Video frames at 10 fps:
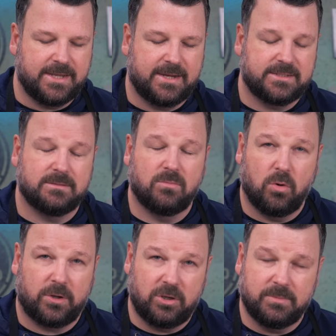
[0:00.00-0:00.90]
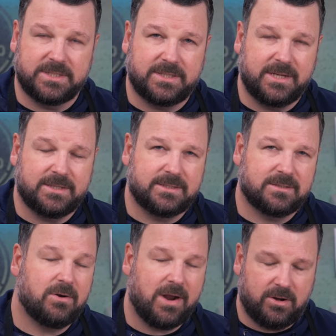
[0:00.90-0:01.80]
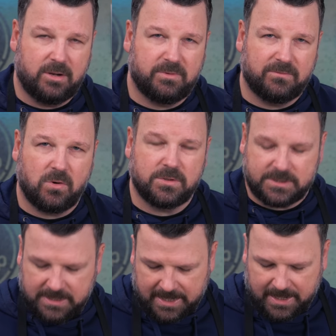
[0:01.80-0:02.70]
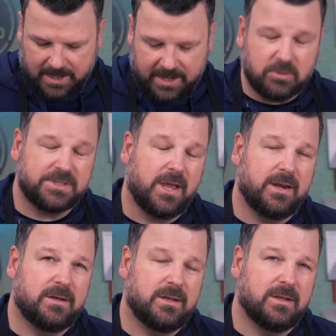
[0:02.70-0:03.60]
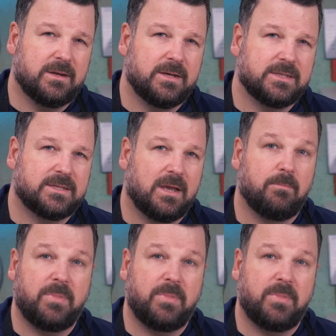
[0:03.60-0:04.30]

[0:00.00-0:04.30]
and some more cumin seeds, ground up, of course. I also added in some